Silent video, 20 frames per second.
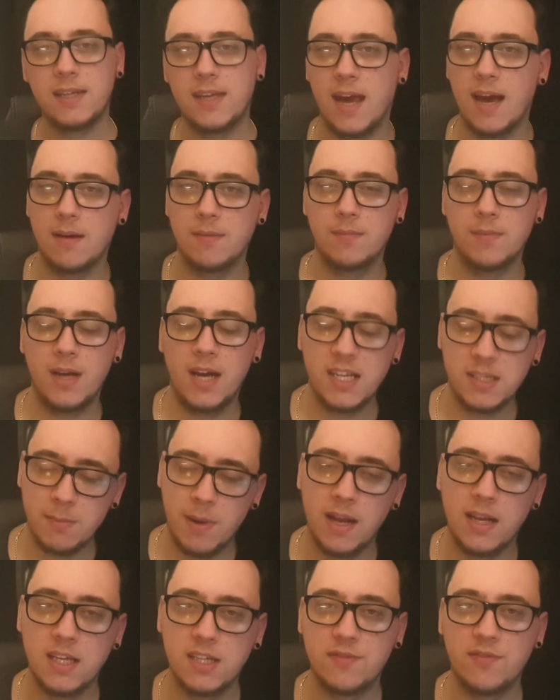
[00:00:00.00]
yeah, it's
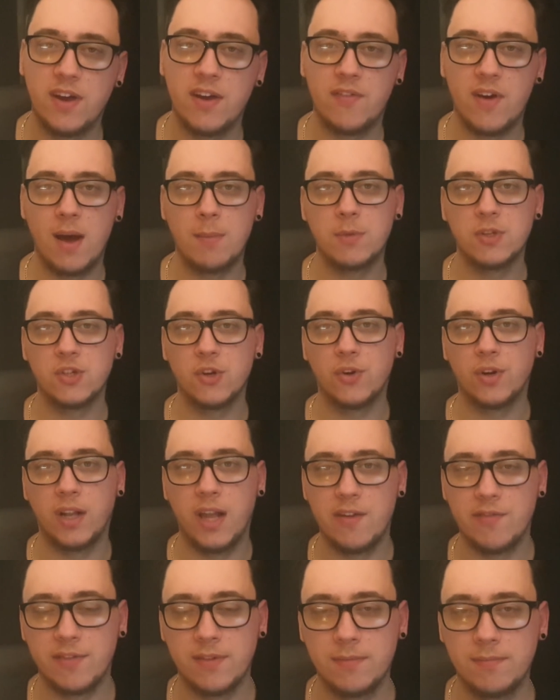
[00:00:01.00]
my least favourite episode
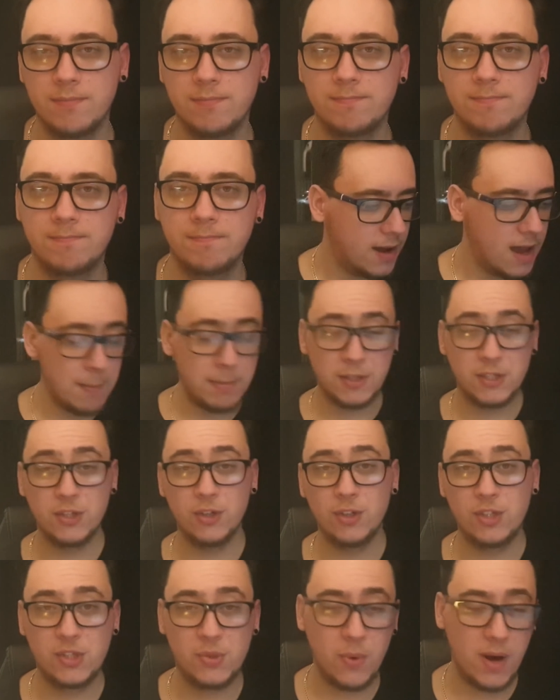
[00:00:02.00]
11.
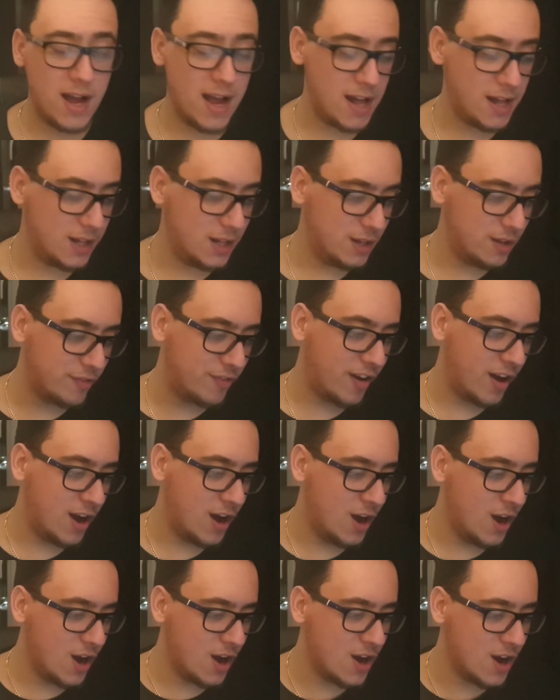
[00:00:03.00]
Episode 12!
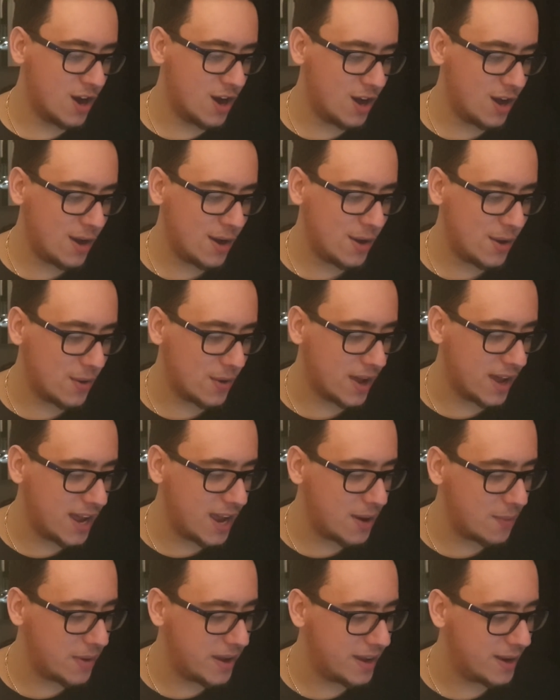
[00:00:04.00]
Ho ho!
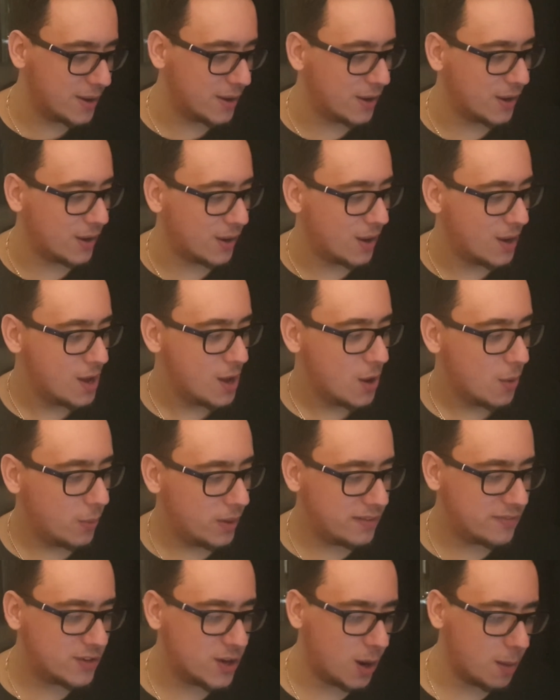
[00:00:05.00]
Here we go!
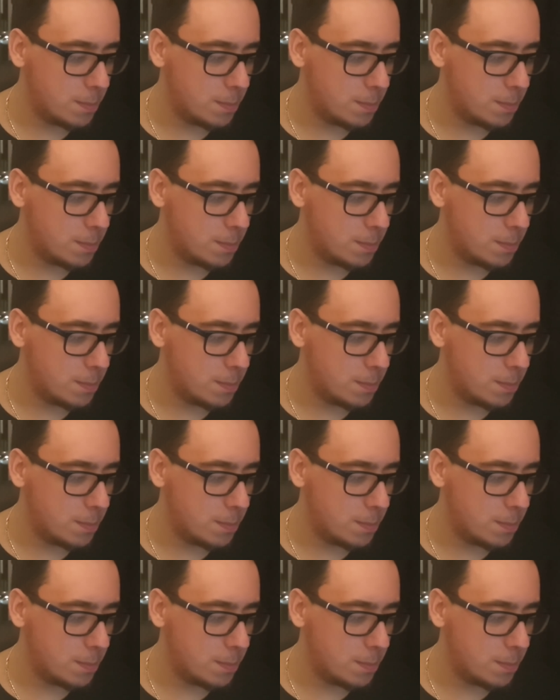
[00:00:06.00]
We've